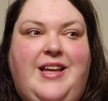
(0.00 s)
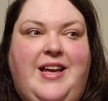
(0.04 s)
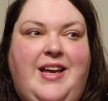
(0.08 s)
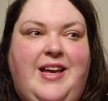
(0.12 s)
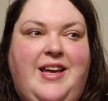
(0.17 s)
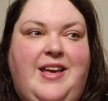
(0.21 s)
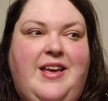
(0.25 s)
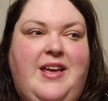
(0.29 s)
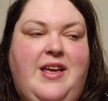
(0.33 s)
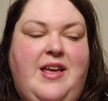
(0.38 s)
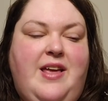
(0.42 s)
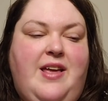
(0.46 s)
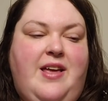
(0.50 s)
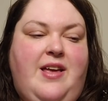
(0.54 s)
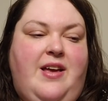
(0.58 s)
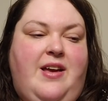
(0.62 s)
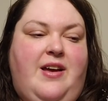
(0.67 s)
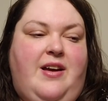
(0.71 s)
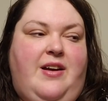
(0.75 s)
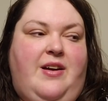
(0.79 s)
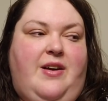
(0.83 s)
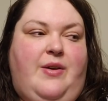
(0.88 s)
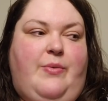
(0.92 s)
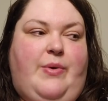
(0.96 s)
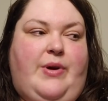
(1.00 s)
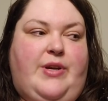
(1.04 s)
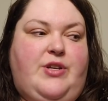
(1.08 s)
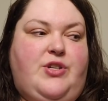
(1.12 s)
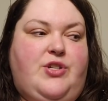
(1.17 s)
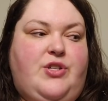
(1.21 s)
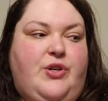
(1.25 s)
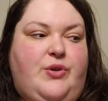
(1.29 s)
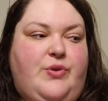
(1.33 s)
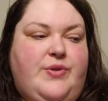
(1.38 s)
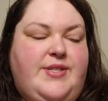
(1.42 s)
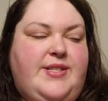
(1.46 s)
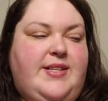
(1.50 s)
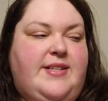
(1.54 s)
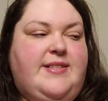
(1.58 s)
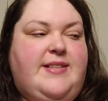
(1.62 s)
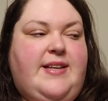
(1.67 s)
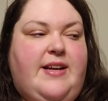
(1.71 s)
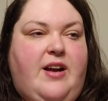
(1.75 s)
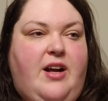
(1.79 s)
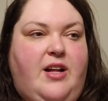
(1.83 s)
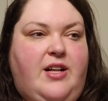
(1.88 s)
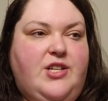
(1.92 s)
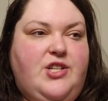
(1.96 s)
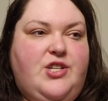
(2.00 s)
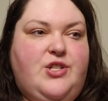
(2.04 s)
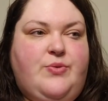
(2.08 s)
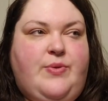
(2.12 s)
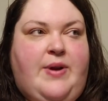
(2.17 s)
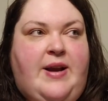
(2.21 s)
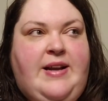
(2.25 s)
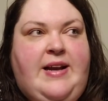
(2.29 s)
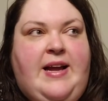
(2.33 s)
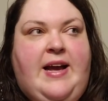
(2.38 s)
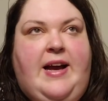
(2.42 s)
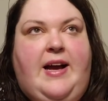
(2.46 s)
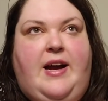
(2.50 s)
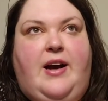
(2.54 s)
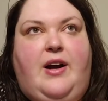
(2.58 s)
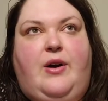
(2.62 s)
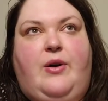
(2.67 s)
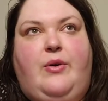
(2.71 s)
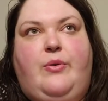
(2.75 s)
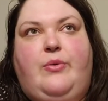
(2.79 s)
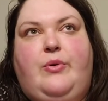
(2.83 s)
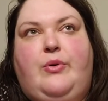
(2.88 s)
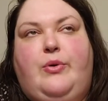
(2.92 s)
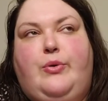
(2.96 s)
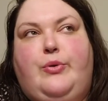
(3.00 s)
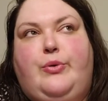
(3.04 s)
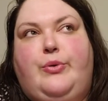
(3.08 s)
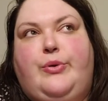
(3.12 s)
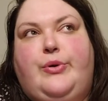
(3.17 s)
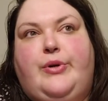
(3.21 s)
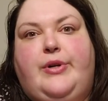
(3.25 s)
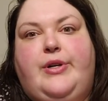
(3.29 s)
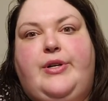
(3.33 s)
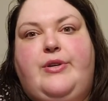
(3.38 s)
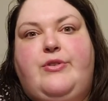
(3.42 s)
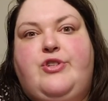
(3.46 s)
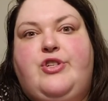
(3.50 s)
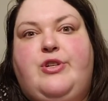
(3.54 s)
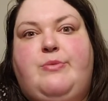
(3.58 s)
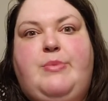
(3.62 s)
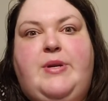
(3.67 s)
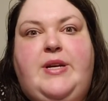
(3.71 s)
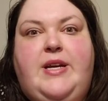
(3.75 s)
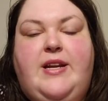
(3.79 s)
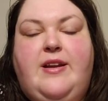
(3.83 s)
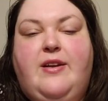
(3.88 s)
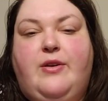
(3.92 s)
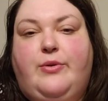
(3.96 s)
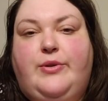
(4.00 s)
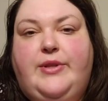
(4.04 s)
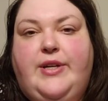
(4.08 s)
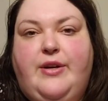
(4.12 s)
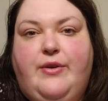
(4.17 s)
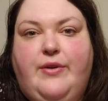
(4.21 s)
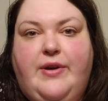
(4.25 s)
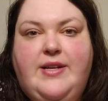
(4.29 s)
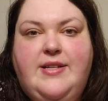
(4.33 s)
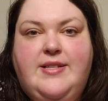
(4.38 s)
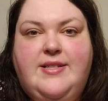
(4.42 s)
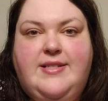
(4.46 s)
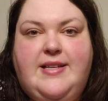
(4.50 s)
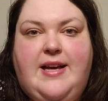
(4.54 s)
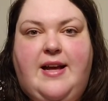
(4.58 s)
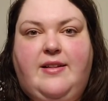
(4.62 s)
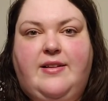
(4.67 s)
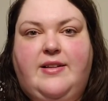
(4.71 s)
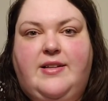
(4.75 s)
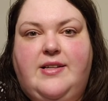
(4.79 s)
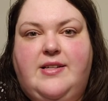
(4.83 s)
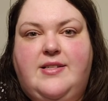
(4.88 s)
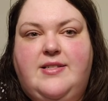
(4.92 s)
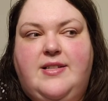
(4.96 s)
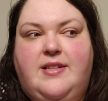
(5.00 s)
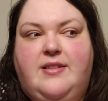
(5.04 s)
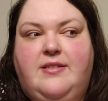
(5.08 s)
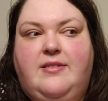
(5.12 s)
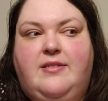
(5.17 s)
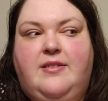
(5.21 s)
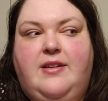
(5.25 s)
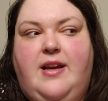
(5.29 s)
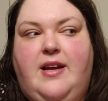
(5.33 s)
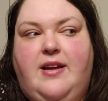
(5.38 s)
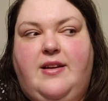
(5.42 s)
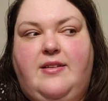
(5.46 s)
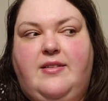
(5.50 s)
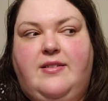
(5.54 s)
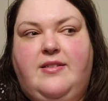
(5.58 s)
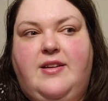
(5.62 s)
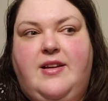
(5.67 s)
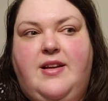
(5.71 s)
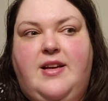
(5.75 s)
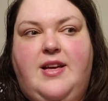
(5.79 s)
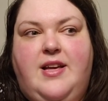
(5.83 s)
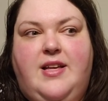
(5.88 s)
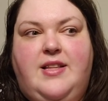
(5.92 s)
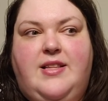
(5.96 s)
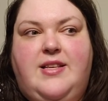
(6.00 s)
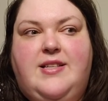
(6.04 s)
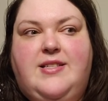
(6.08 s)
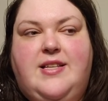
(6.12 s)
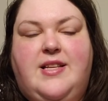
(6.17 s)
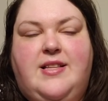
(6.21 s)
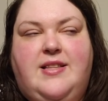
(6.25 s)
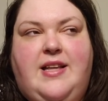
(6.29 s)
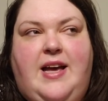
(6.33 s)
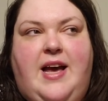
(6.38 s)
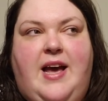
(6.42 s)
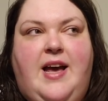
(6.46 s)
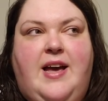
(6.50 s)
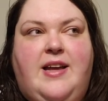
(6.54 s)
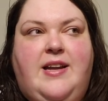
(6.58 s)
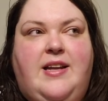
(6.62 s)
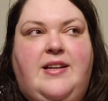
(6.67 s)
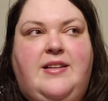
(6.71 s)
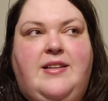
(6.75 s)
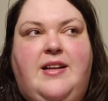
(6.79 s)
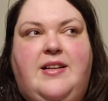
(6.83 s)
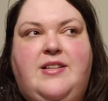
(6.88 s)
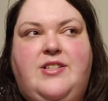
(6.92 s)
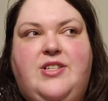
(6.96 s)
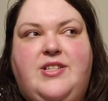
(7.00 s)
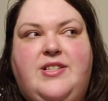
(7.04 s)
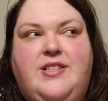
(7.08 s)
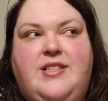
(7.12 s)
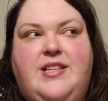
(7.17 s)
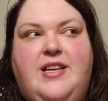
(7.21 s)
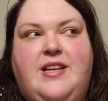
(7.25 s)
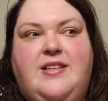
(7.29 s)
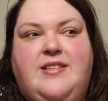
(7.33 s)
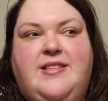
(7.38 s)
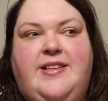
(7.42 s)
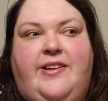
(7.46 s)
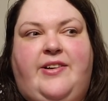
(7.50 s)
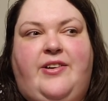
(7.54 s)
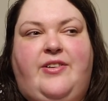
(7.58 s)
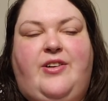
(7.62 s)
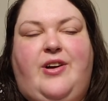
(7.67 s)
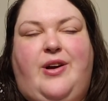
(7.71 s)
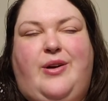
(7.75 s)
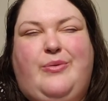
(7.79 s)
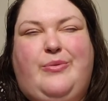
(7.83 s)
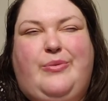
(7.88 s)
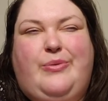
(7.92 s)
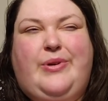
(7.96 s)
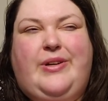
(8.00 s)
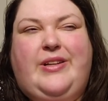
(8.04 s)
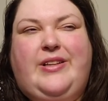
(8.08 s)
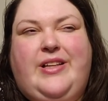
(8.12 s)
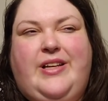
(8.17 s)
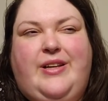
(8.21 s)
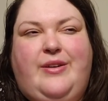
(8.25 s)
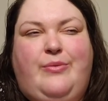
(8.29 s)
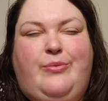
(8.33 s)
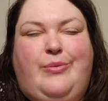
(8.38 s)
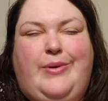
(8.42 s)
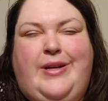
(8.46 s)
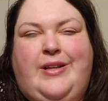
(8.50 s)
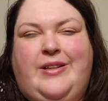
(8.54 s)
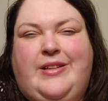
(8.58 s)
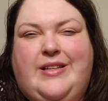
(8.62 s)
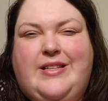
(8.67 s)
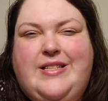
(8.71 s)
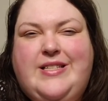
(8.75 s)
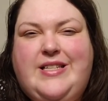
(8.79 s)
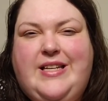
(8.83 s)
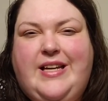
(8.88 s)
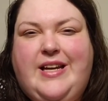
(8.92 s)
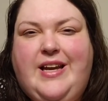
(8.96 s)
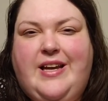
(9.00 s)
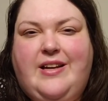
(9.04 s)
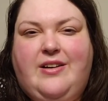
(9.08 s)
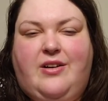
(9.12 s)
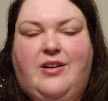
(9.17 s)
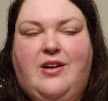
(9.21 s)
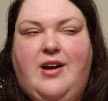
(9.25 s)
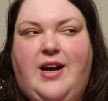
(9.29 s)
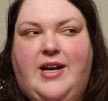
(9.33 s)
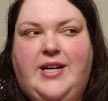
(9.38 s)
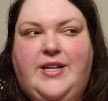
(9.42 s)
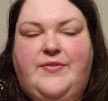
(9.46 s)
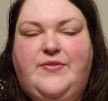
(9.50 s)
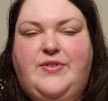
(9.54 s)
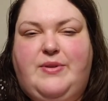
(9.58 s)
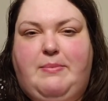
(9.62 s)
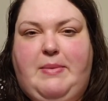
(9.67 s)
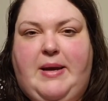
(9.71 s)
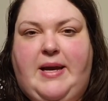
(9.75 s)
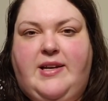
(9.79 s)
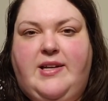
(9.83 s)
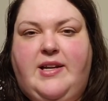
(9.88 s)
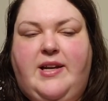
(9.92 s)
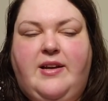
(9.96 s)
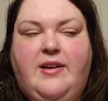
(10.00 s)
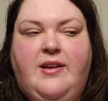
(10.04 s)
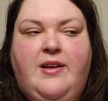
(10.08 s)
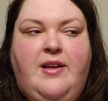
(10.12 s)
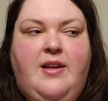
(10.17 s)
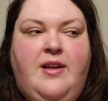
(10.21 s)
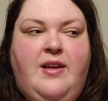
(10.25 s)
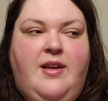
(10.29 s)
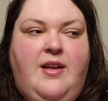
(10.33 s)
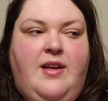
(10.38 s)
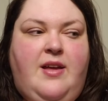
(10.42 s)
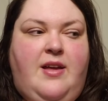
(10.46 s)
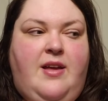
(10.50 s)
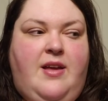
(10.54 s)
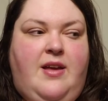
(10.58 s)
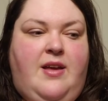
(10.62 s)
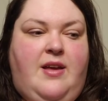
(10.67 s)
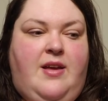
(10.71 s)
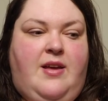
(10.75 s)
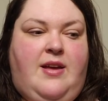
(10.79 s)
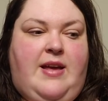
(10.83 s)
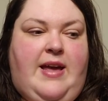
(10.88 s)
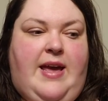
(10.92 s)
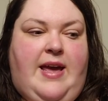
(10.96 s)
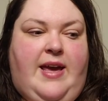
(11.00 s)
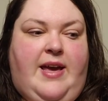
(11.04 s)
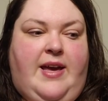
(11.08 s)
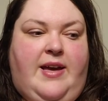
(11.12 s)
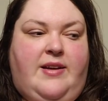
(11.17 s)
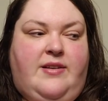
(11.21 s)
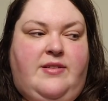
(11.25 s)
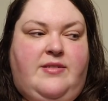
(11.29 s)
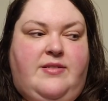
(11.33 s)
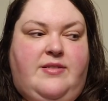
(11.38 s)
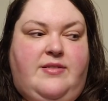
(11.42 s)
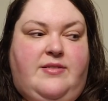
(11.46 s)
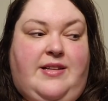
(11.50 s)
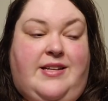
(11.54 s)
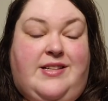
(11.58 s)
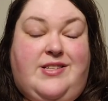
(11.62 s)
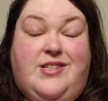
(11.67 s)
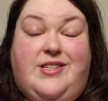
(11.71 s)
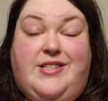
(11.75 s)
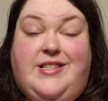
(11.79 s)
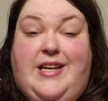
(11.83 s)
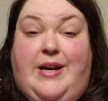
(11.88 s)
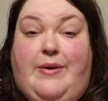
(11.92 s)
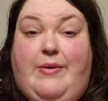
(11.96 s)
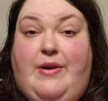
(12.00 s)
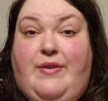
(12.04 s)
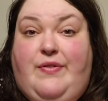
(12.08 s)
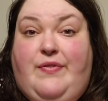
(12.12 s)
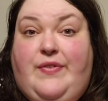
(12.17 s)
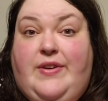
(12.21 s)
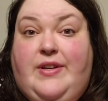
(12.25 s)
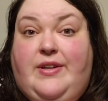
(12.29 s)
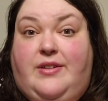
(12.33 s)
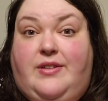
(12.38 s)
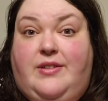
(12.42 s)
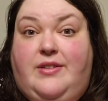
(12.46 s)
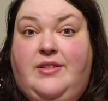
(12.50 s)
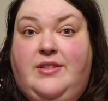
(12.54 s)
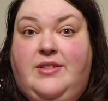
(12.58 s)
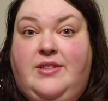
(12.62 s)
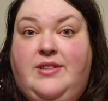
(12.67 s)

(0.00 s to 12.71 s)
like, well, you should go see a psychologist right now, or you should be eating only green salads and, and this and that, and, and just things that are not really realistic and are kind of demanding. And that's just how I feel,